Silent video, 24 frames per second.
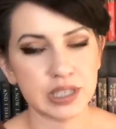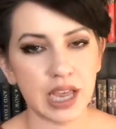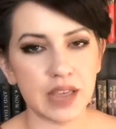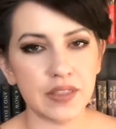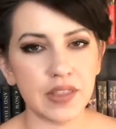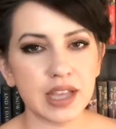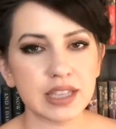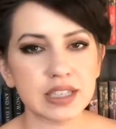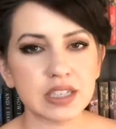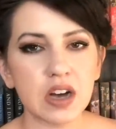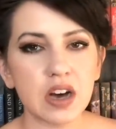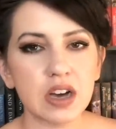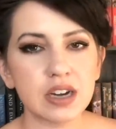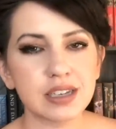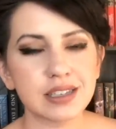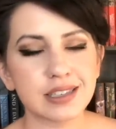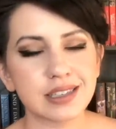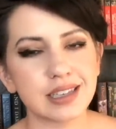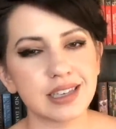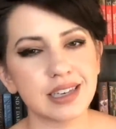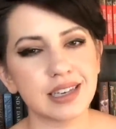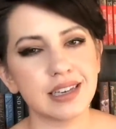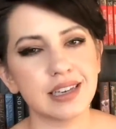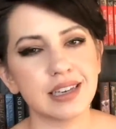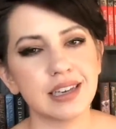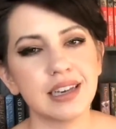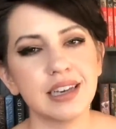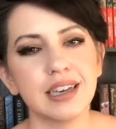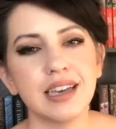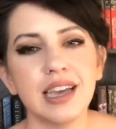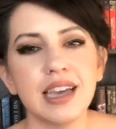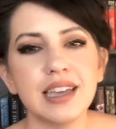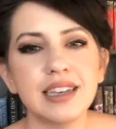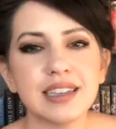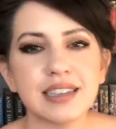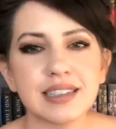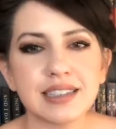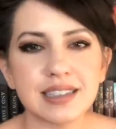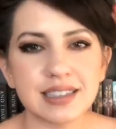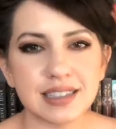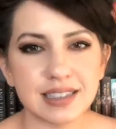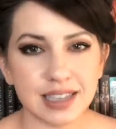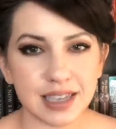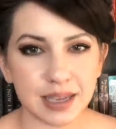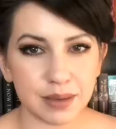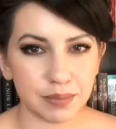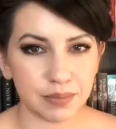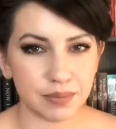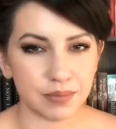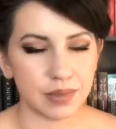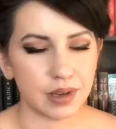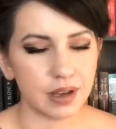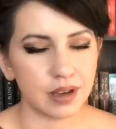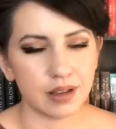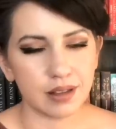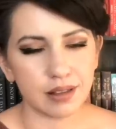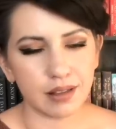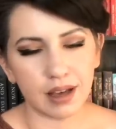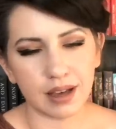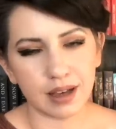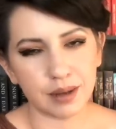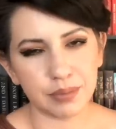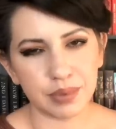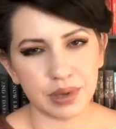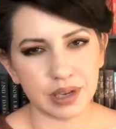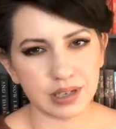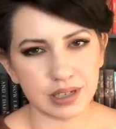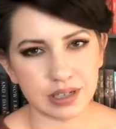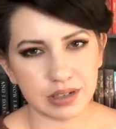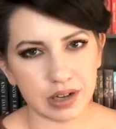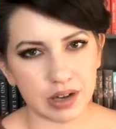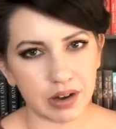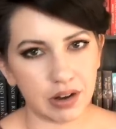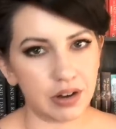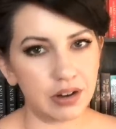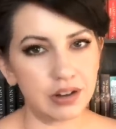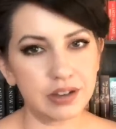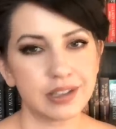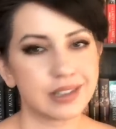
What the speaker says: And that's honestly, it doesn't seem like a big deal at all.